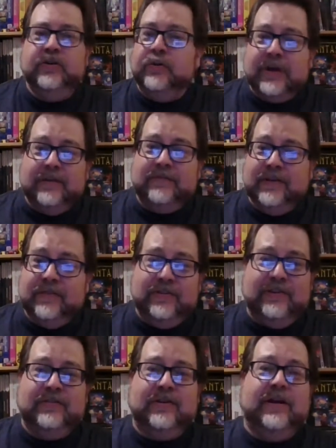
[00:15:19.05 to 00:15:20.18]
Don't get flavored
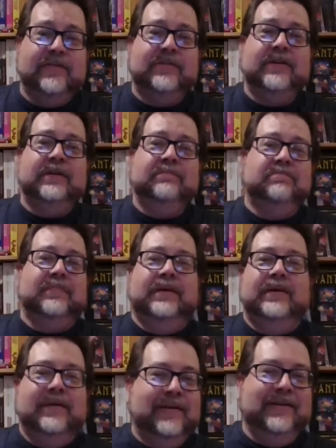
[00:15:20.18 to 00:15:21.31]
seltzer, obviously.
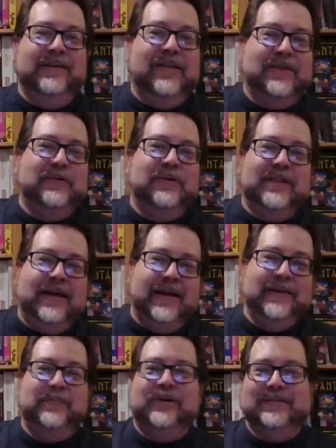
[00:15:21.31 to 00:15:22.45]
Nothing with
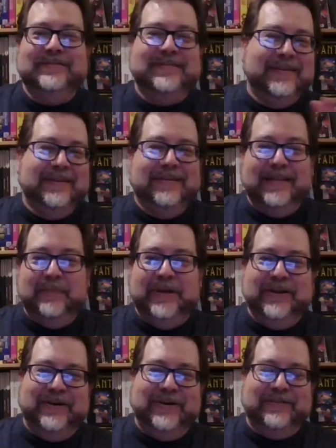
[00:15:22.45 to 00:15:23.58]
lime or
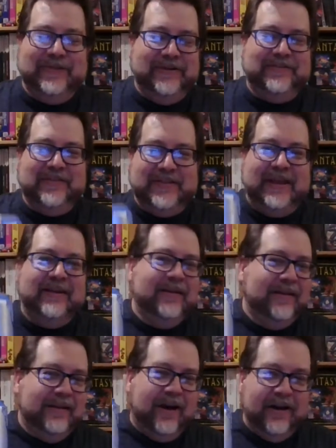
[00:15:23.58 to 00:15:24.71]
lemon or whatever, something like that.
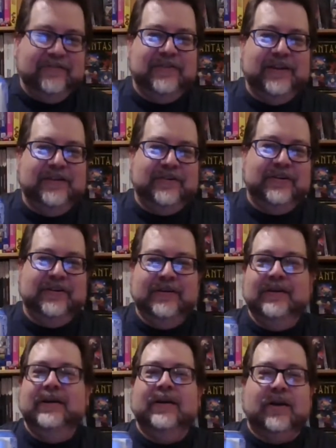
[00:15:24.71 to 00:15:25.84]
Unflavored,
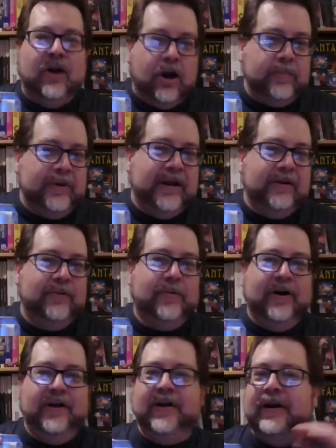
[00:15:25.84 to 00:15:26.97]
carbonated
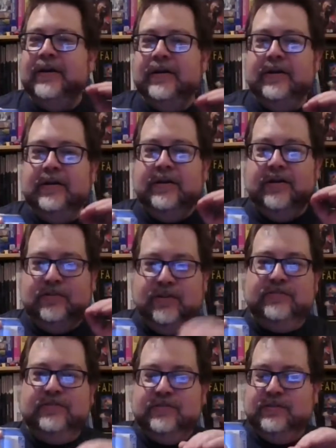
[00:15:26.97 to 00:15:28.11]
water,
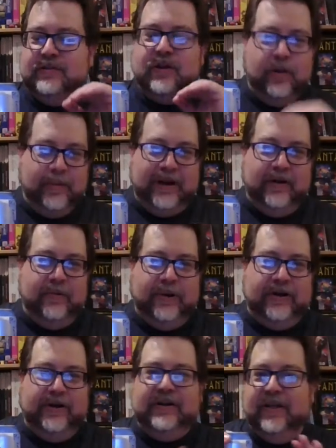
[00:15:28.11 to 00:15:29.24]
just carbonated
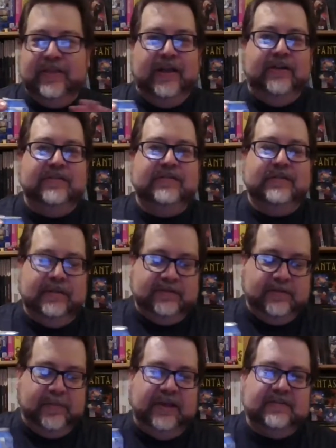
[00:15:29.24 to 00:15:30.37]
water, nothing else. It's
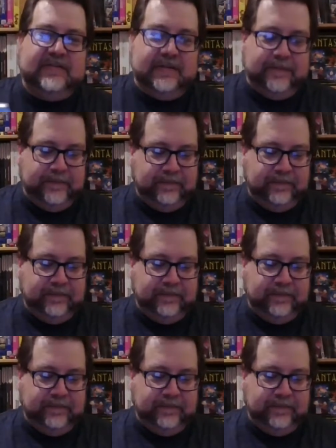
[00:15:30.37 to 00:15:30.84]
the best.